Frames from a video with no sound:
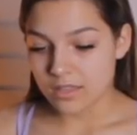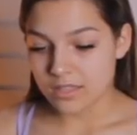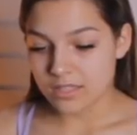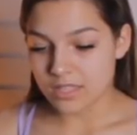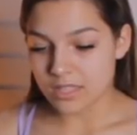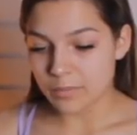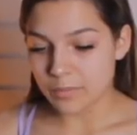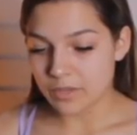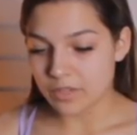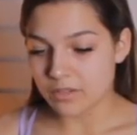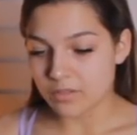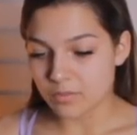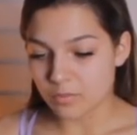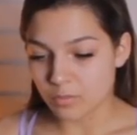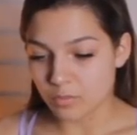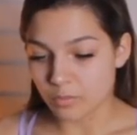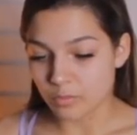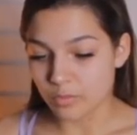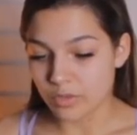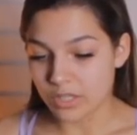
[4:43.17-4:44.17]
someone
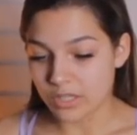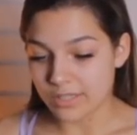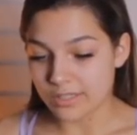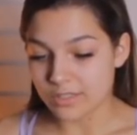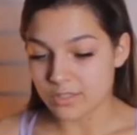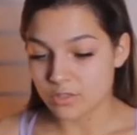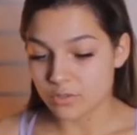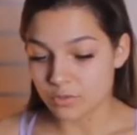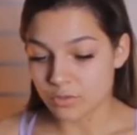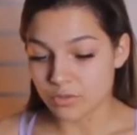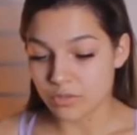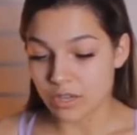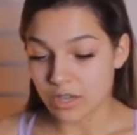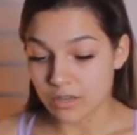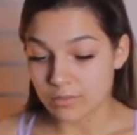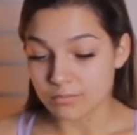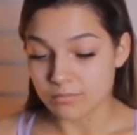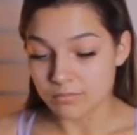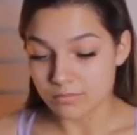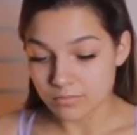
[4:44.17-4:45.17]
really screwed
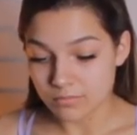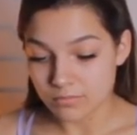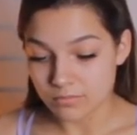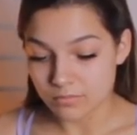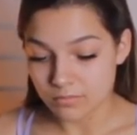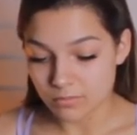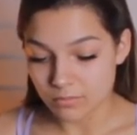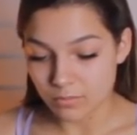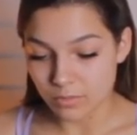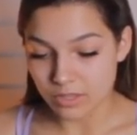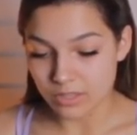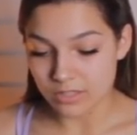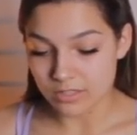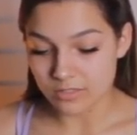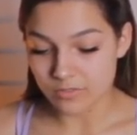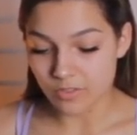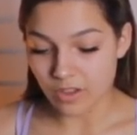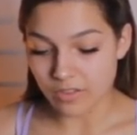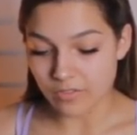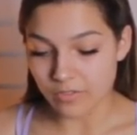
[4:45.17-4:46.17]
up with
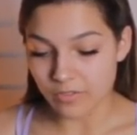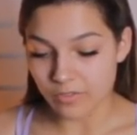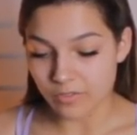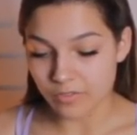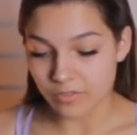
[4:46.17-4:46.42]
this Five